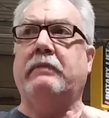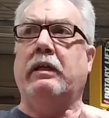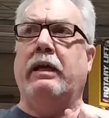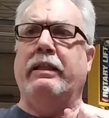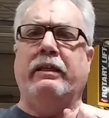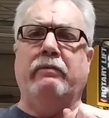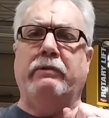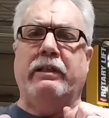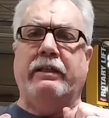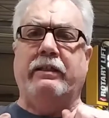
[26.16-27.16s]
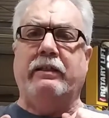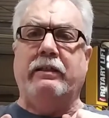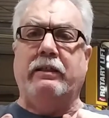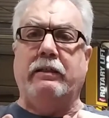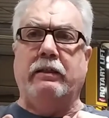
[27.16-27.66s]
I think it was like
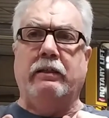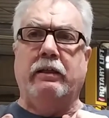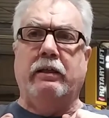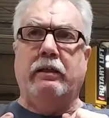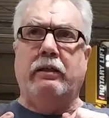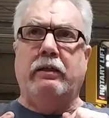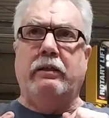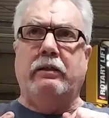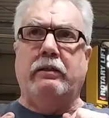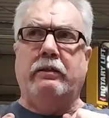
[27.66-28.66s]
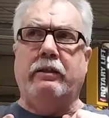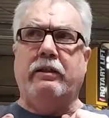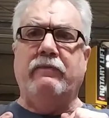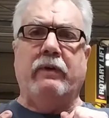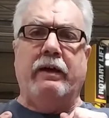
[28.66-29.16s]

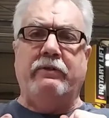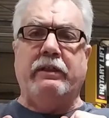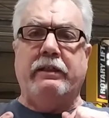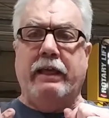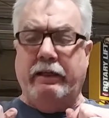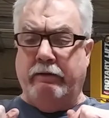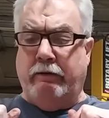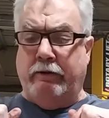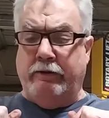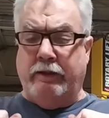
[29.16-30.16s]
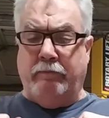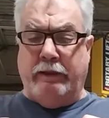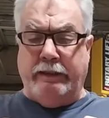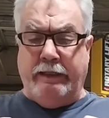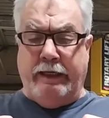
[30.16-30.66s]
65, $68, something
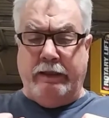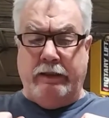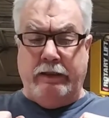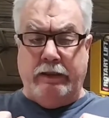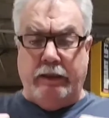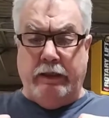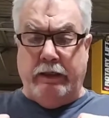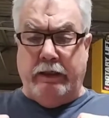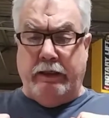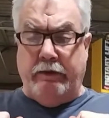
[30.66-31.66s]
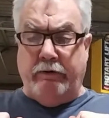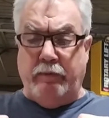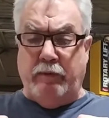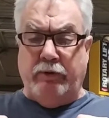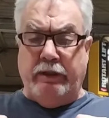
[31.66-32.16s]
like that. I don't
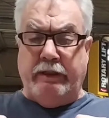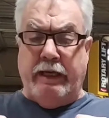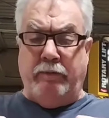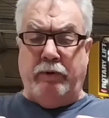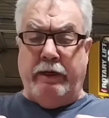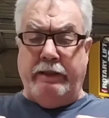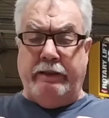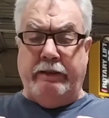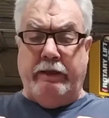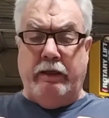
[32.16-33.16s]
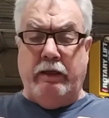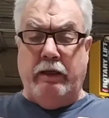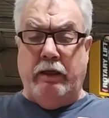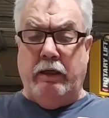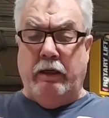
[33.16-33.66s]
remember the exact prices.
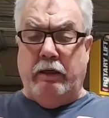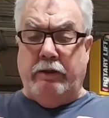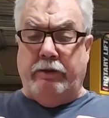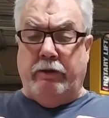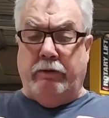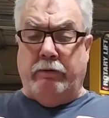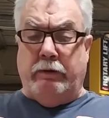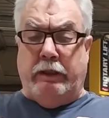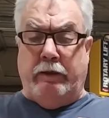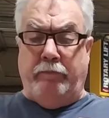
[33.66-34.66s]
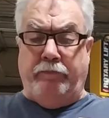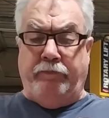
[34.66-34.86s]
So